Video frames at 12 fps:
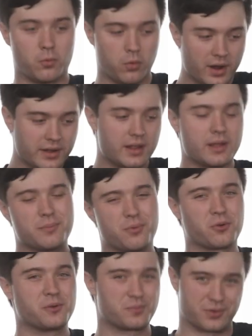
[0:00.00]
One
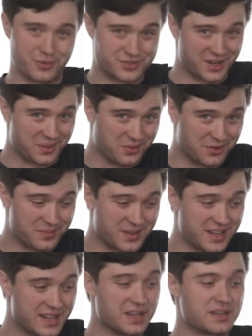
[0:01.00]
important pro tip would
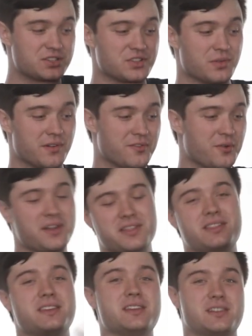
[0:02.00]
be to
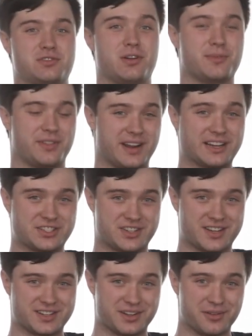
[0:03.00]
avoid the trouble that I just
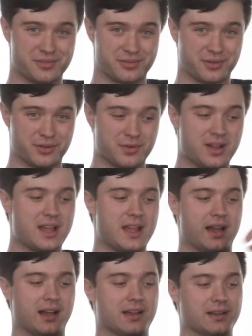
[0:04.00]
had to go through.
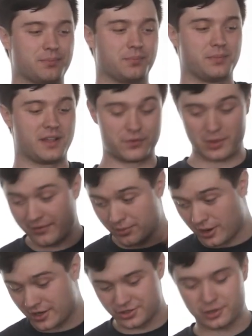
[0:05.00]
If you have a
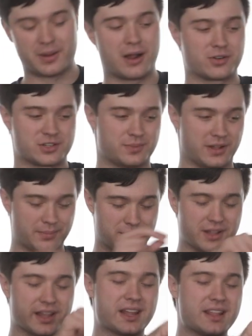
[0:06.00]
modular power supply,
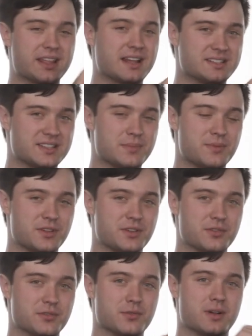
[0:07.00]
plugging in that
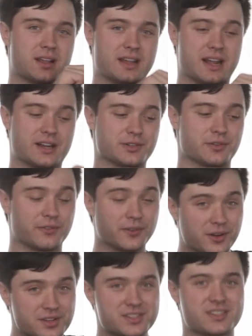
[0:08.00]
CPU connector
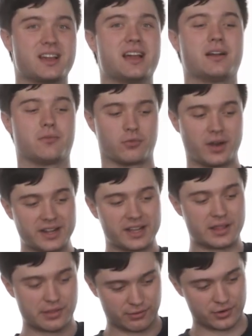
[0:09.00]
first, running
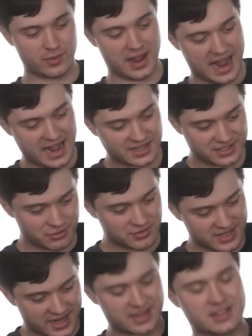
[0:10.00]
it through as you
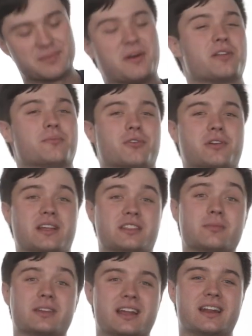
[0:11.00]
set in the motherboard at the
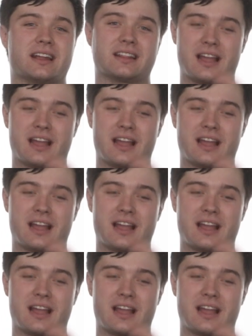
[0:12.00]
beginning.